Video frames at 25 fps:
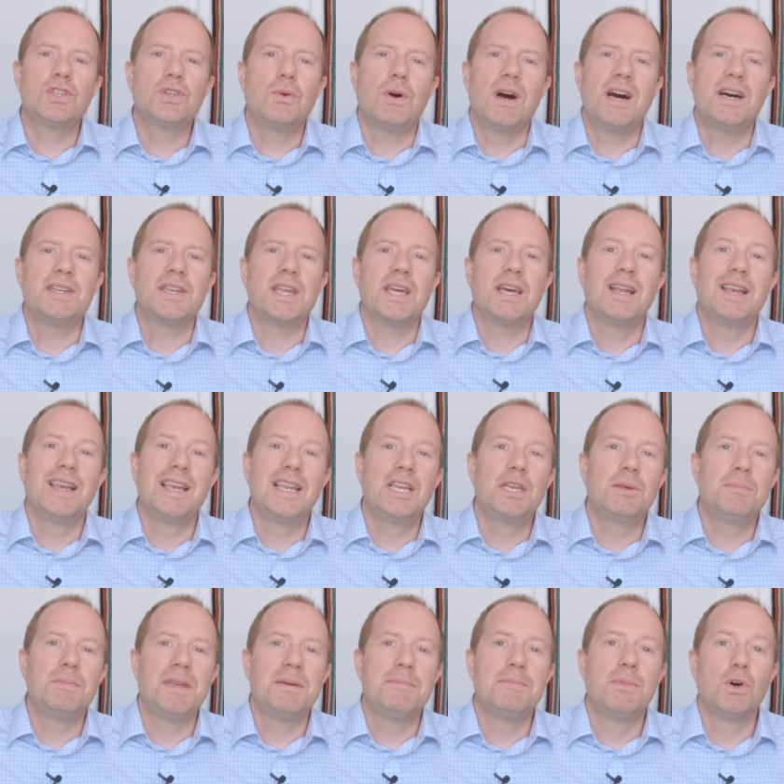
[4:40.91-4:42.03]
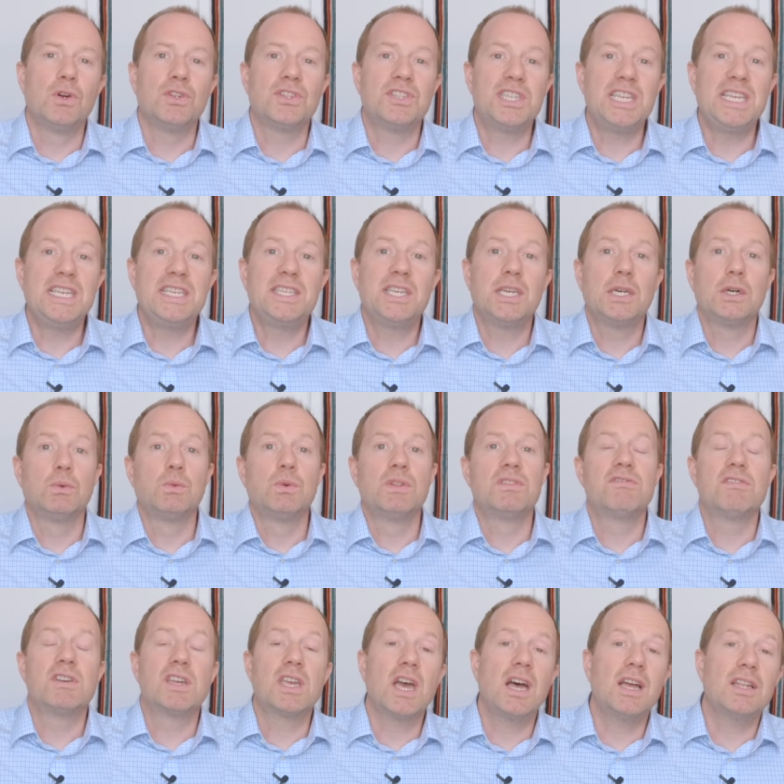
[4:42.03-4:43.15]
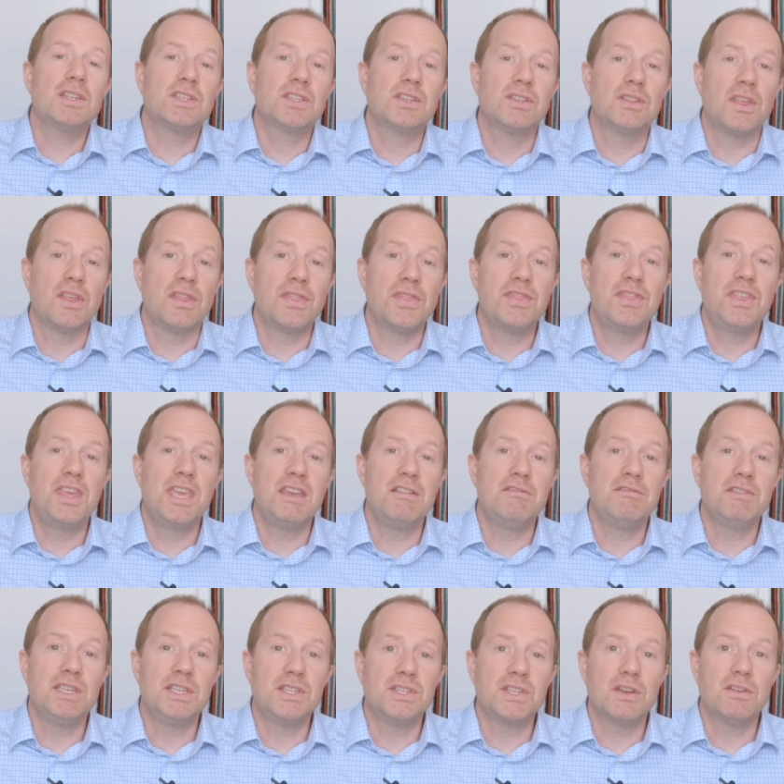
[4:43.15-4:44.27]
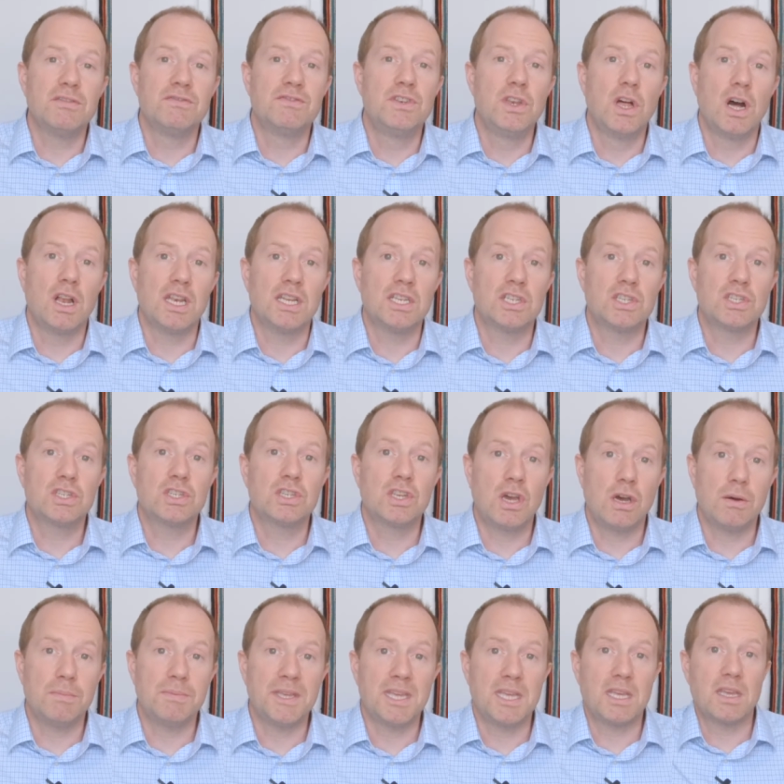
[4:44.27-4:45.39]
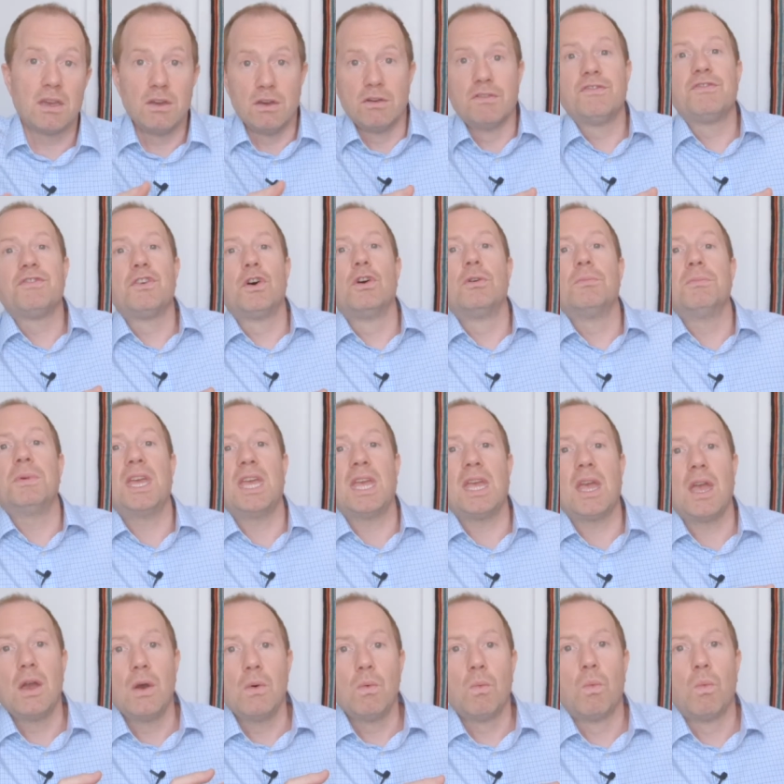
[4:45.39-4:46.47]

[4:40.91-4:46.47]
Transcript: to add a little bit more detail with regard to the theories of knowledge topic forming